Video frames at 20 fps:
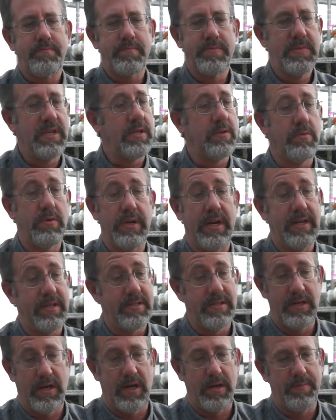This one
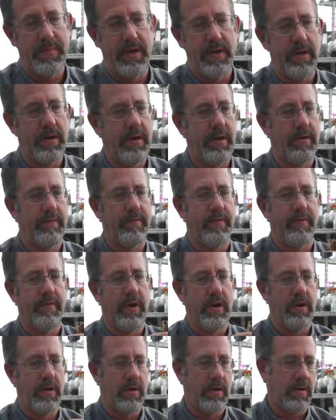has not been in here for
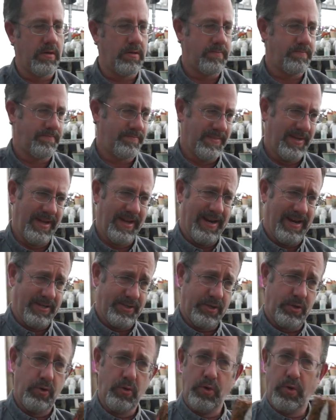very long. It
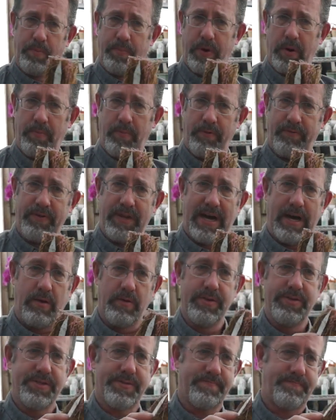has cool purple
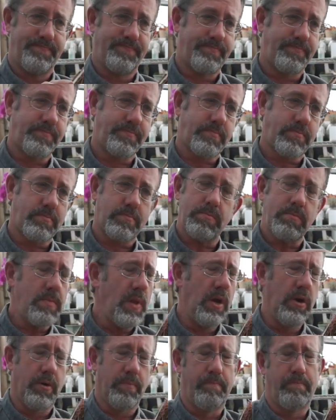flowers,
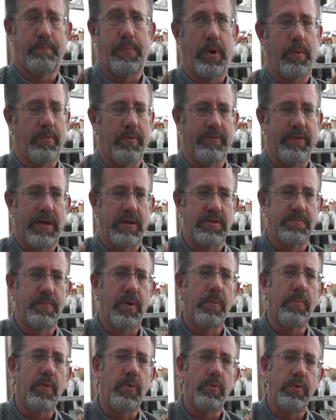or
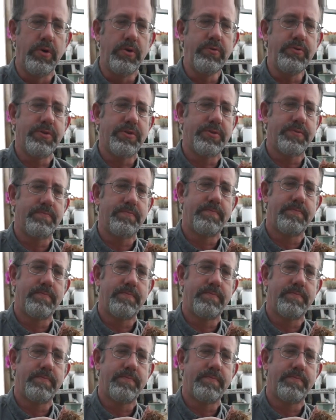purple roots.